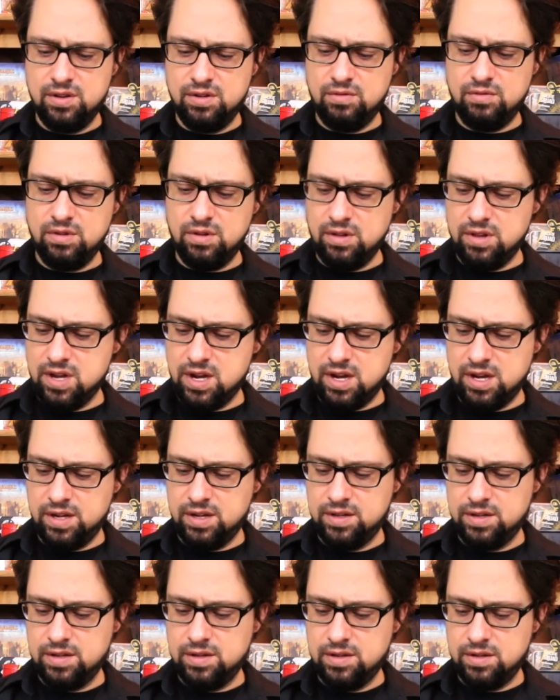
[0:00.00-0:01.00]
we'll
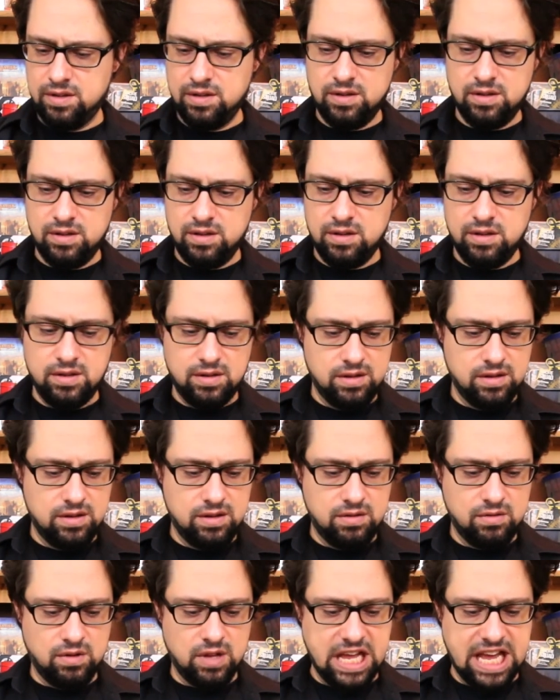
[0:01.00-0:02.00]

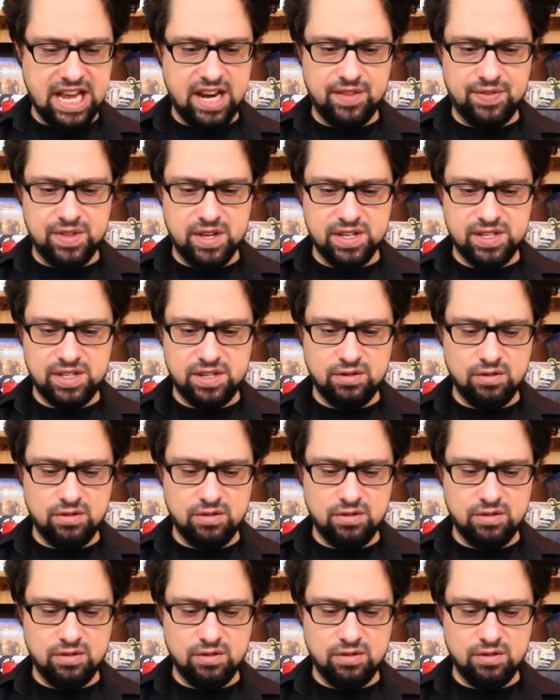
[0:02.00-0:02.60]
edit this